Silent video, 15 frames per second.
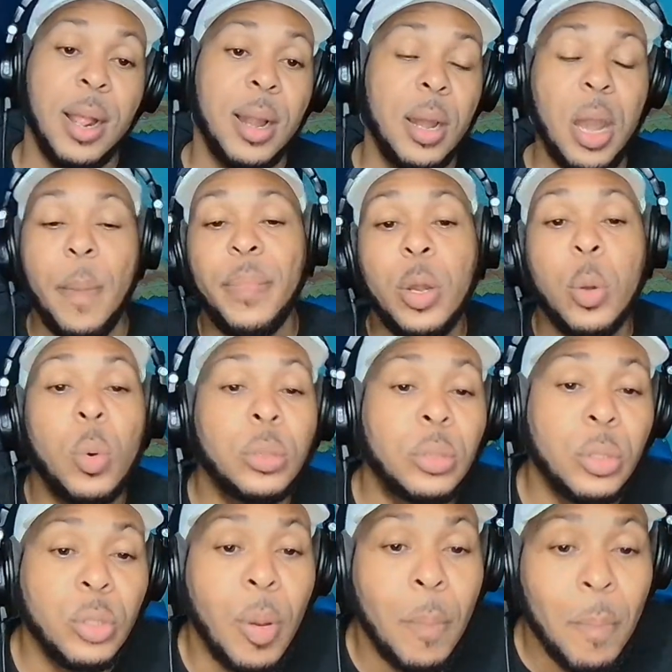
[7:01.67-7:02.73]
Let me know what's
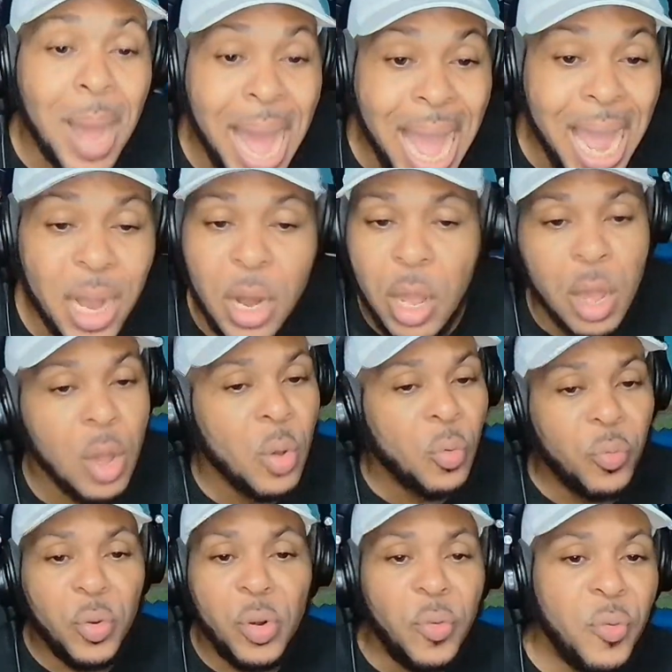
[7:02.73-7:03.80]
on your mind.
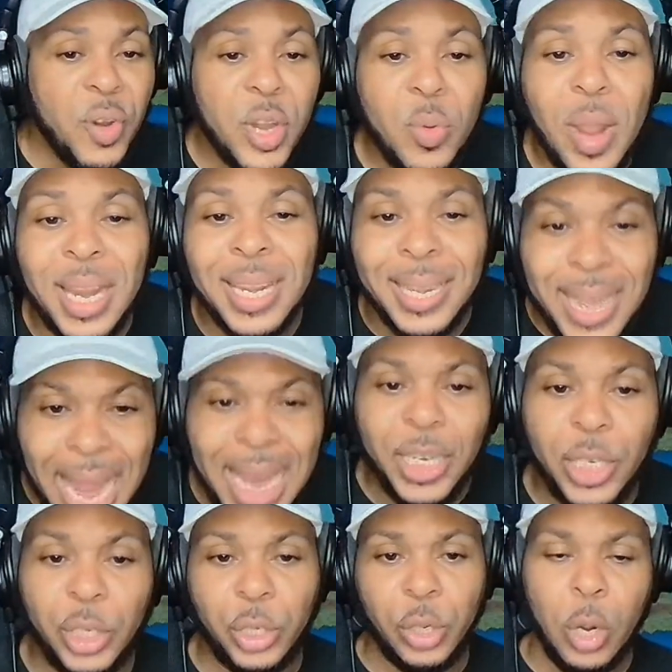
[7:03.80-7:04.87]
Feel free to
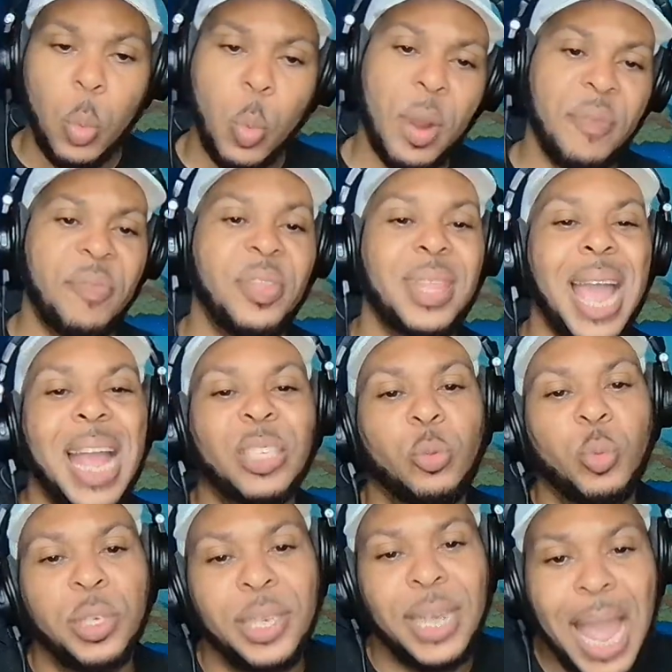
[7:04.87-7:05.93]
engage with Dice
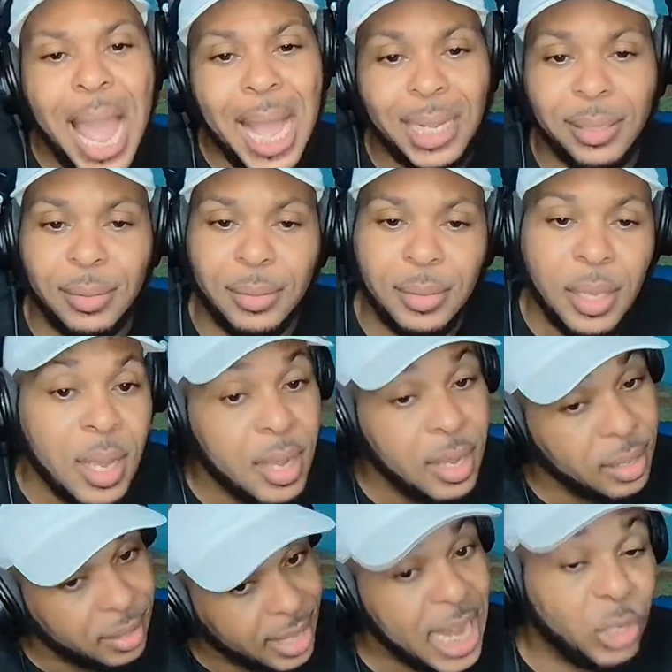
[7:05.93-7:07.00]
Reacts.
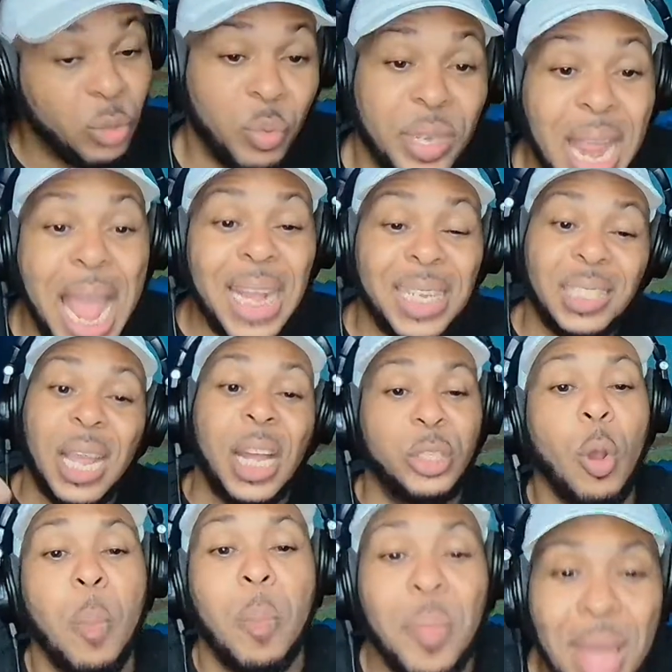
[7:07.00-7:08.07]
Dice Reacts got
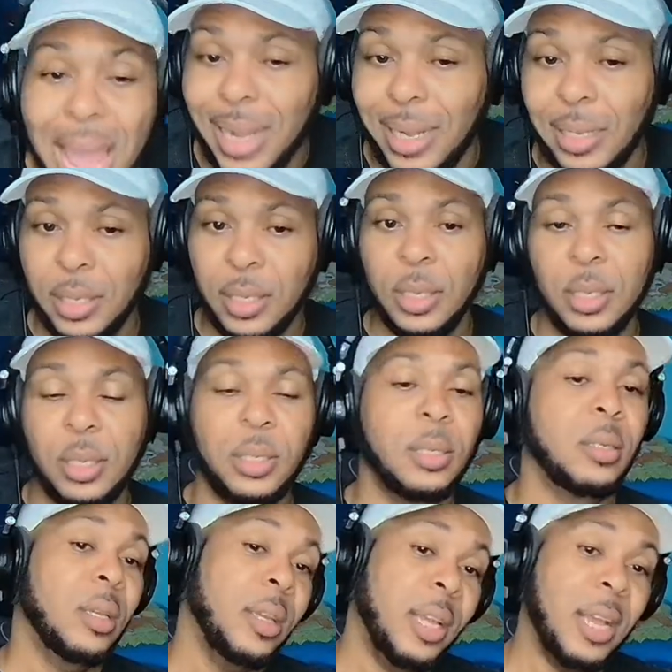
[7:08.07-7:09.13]
your back.
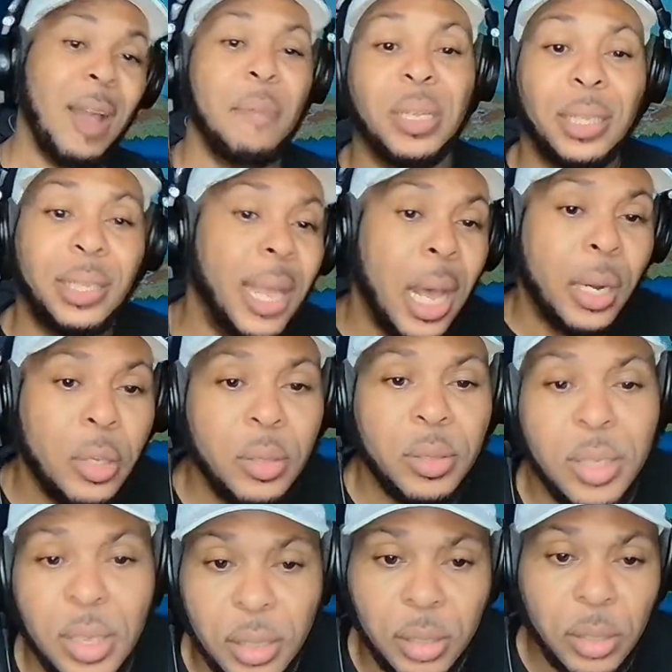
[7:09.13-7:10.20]
Yeah, I've been telling you on
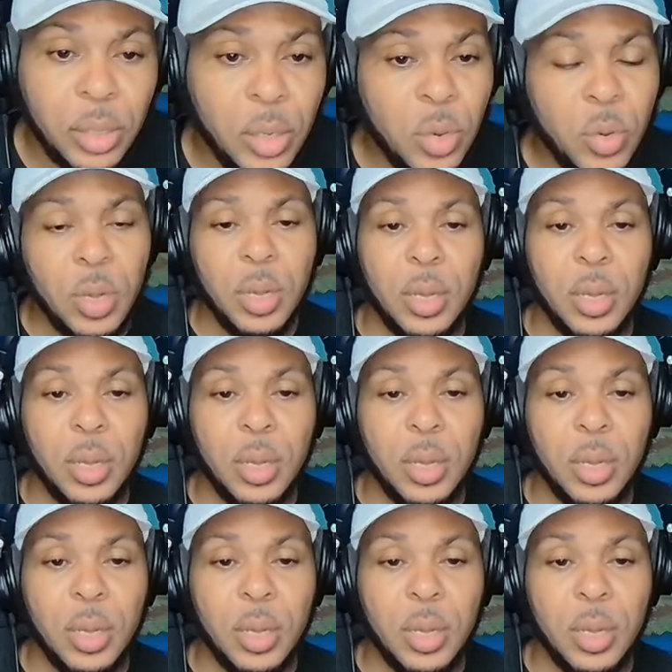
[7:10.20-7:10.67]
this, you know.